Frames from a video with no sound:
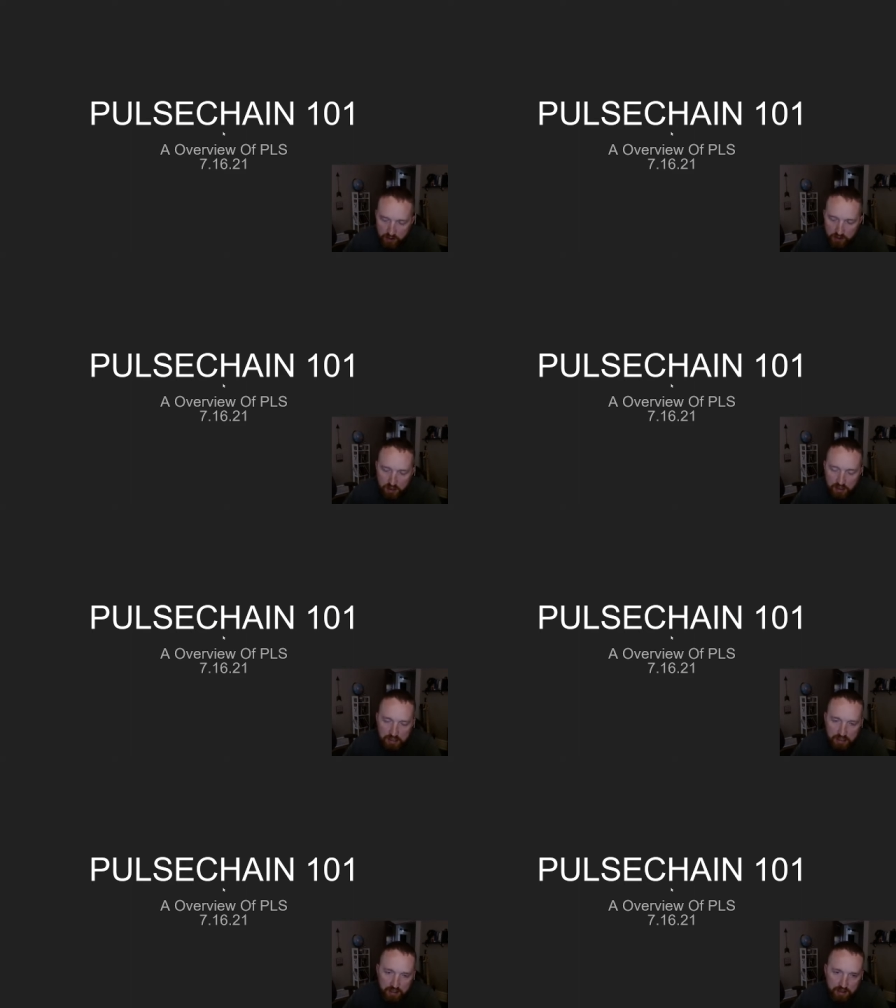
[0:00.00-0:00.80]

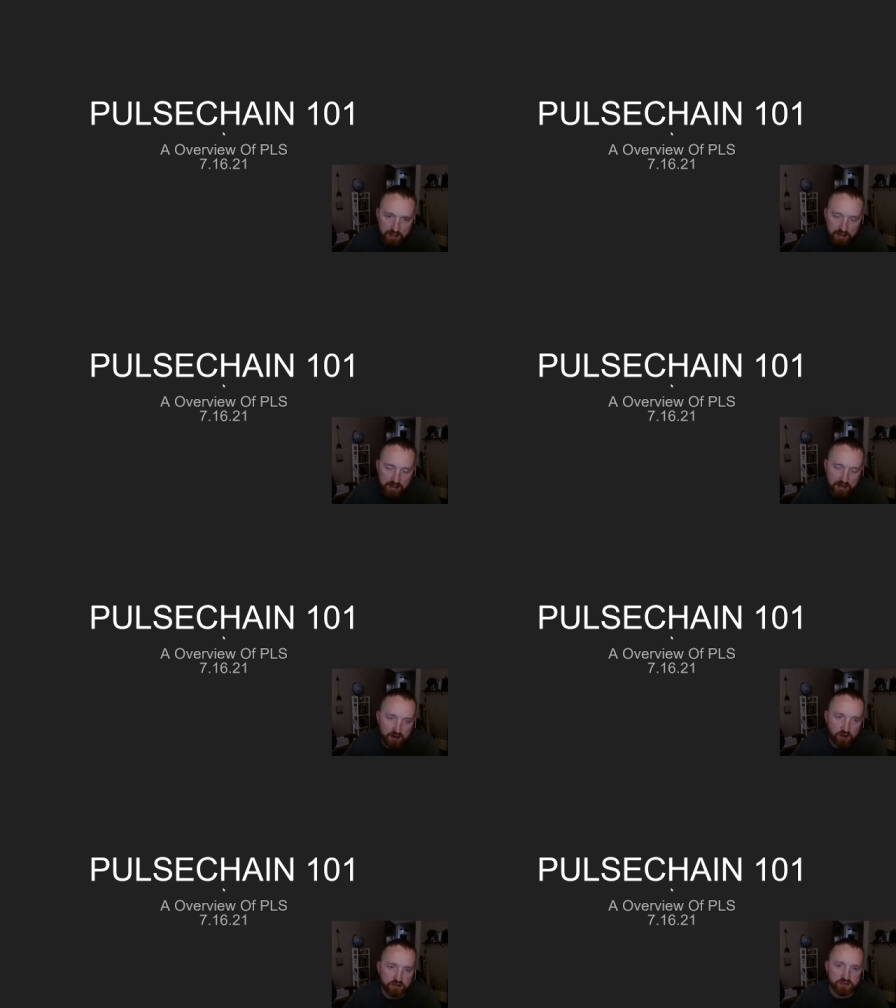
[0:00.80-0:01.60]
And I
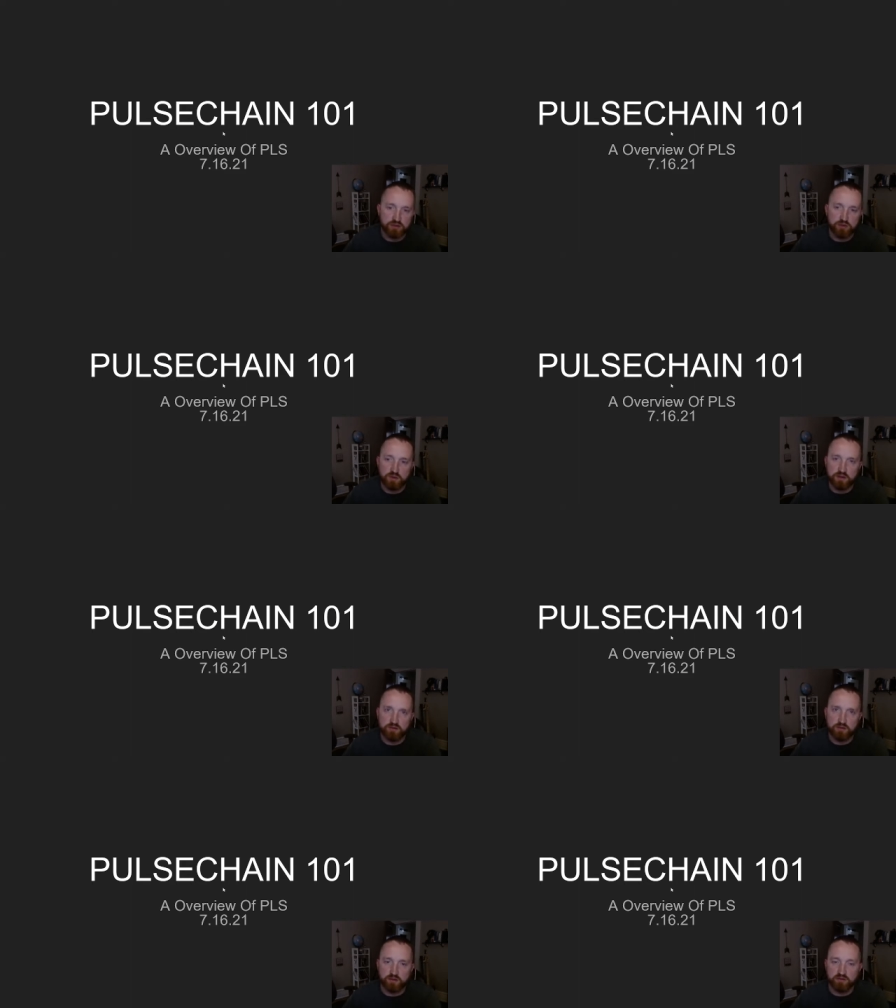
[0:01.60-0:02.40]
also want
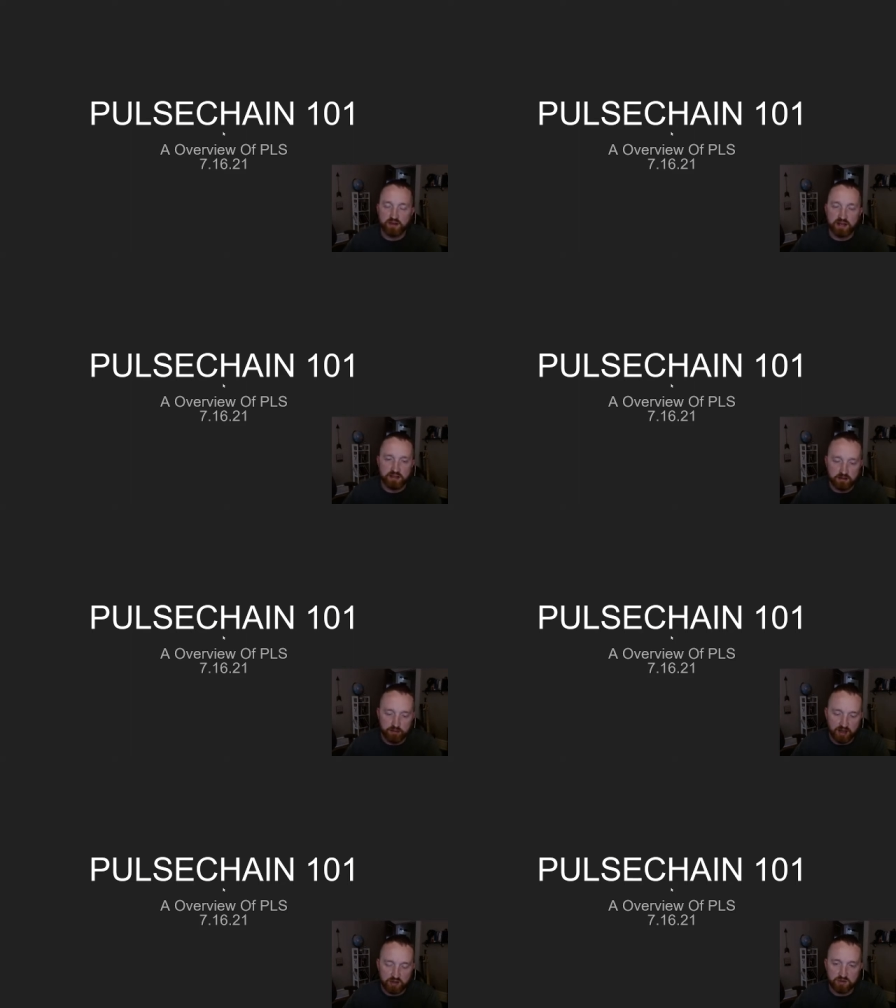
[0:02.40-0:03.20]
to invite
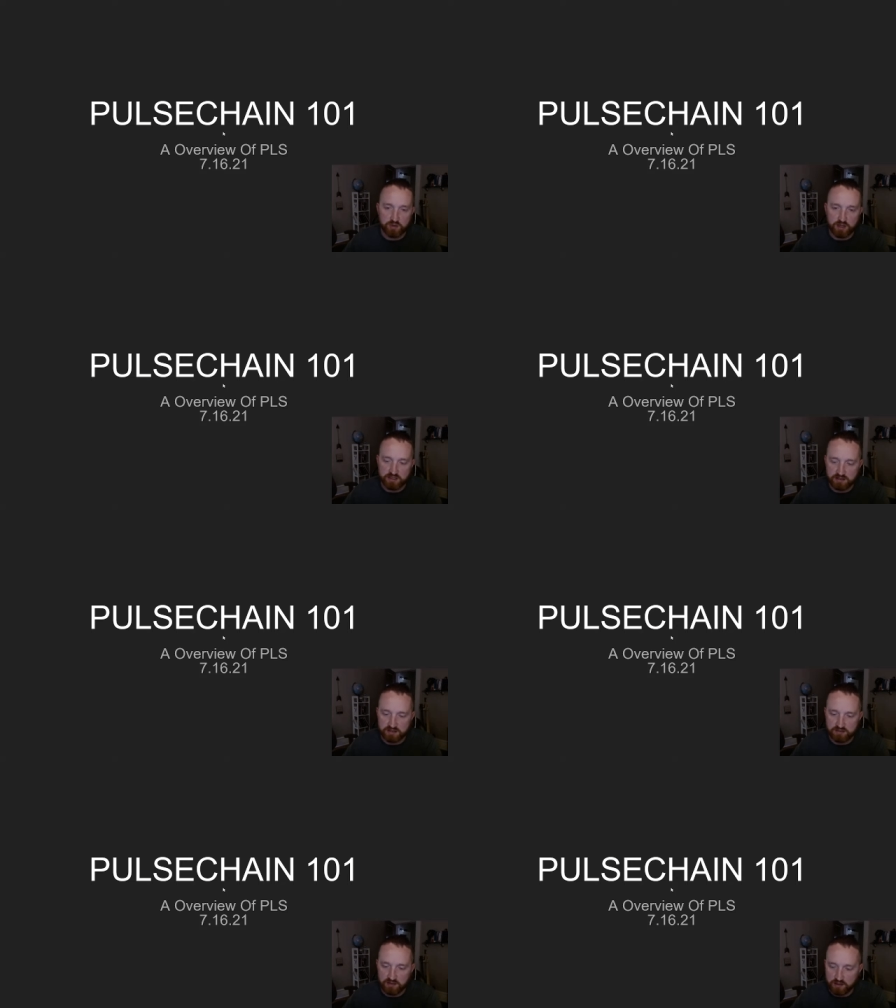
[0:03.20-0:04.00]
anybody who's watching
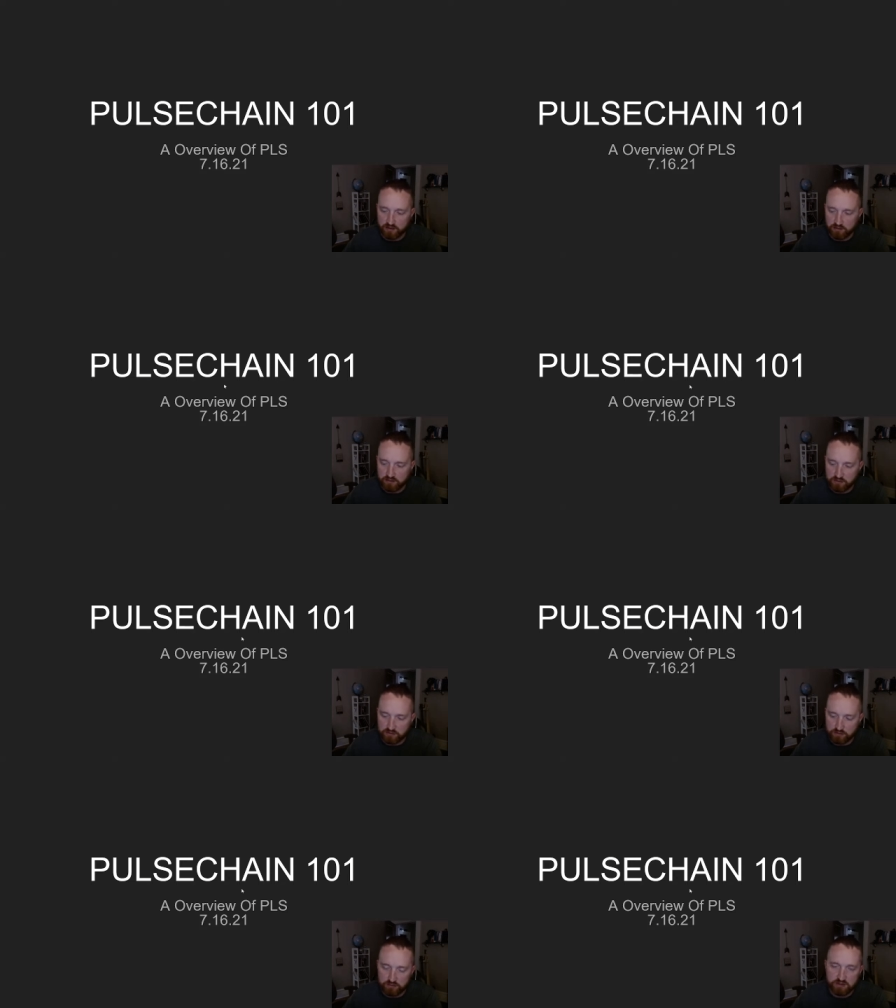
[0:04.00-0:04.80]
this video
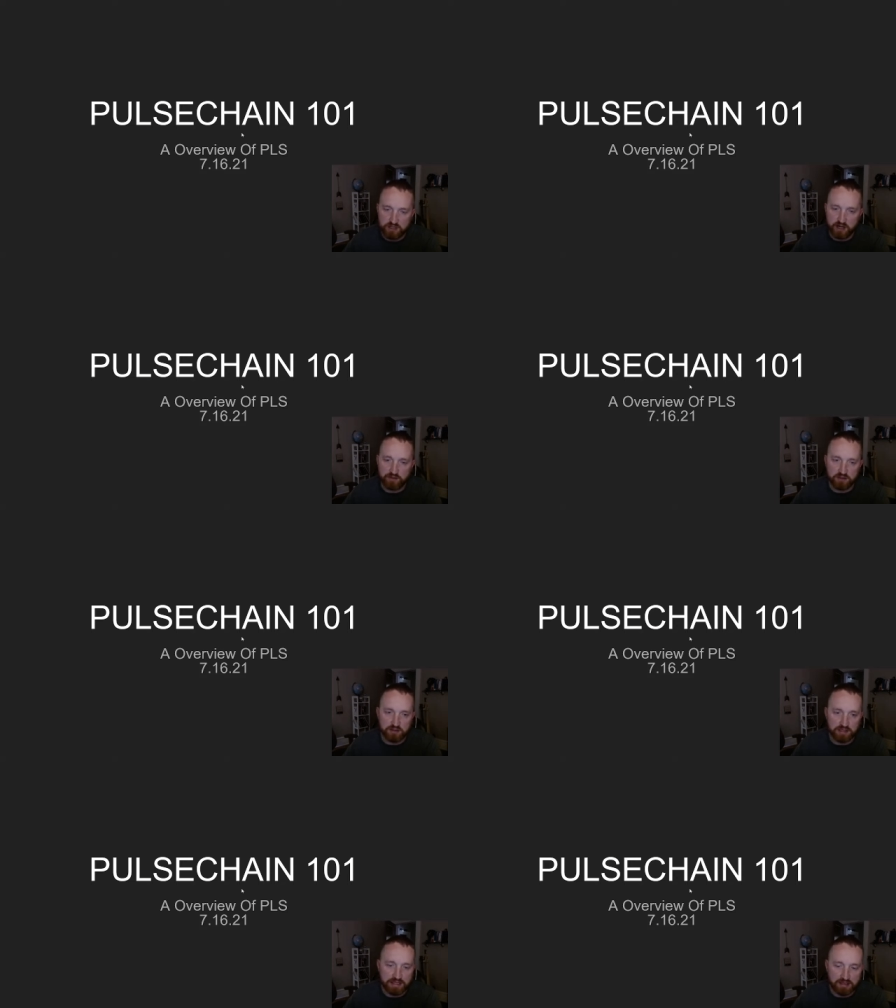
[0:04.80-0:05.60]
to check out the
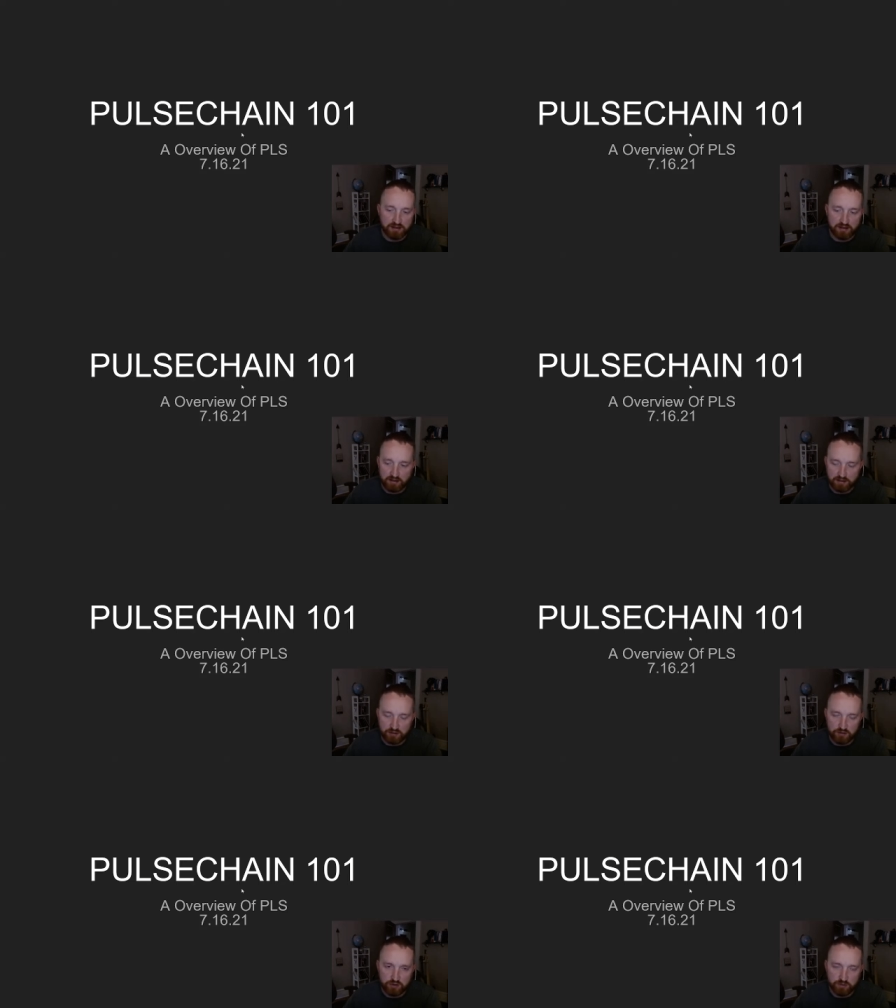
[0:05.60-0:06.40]
link in
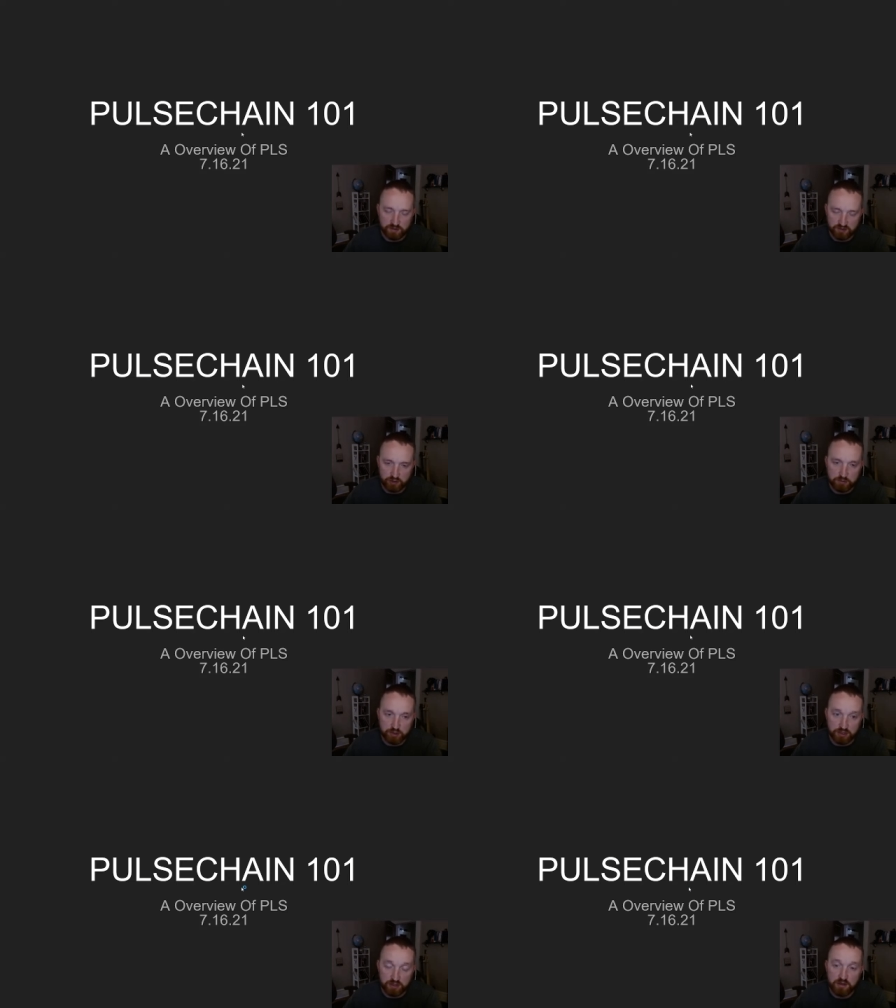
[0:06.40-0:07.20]
the YouTube
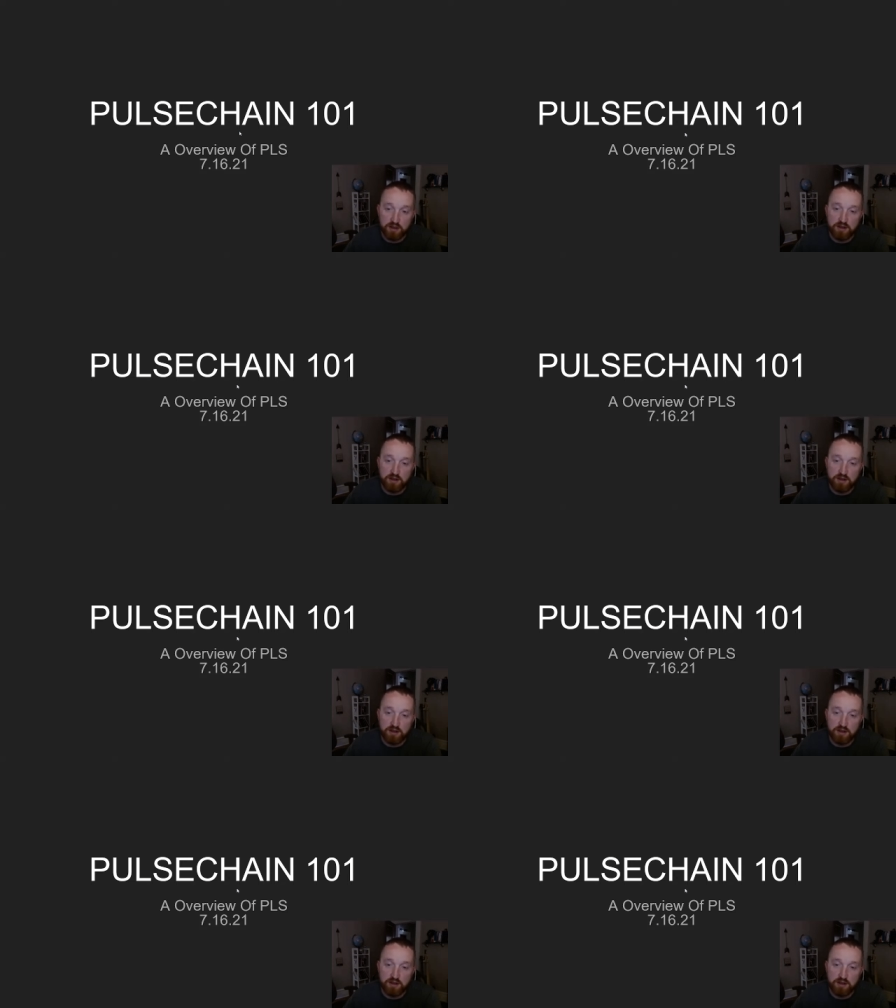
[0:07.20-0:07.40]
description,